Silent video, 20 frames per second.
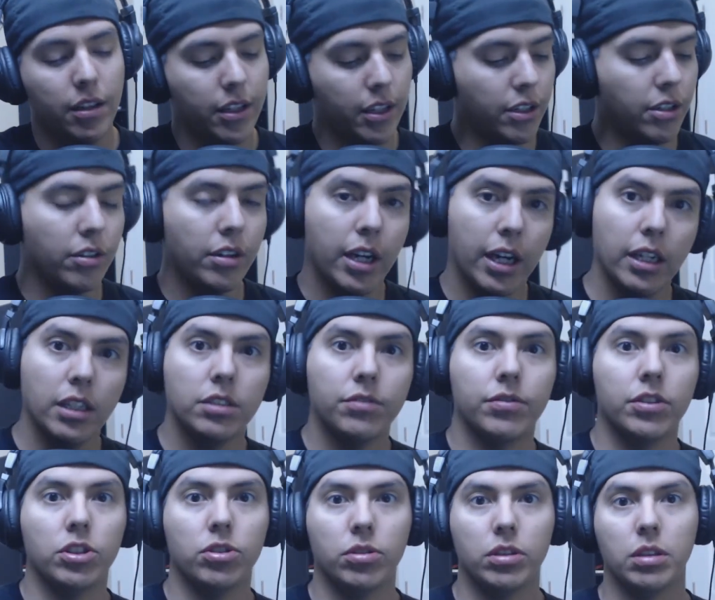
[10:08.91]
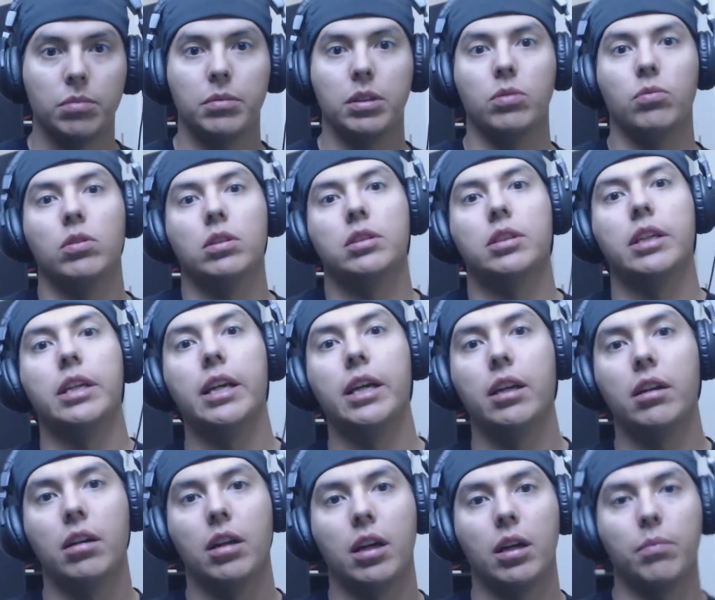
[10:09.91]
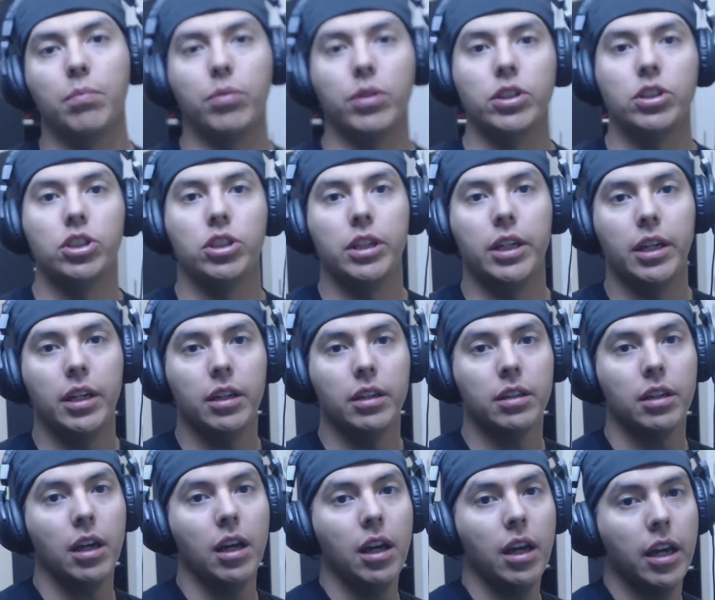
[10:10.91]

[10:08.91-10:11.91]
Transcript: Thank you guys for joining me once again. I appreciate it.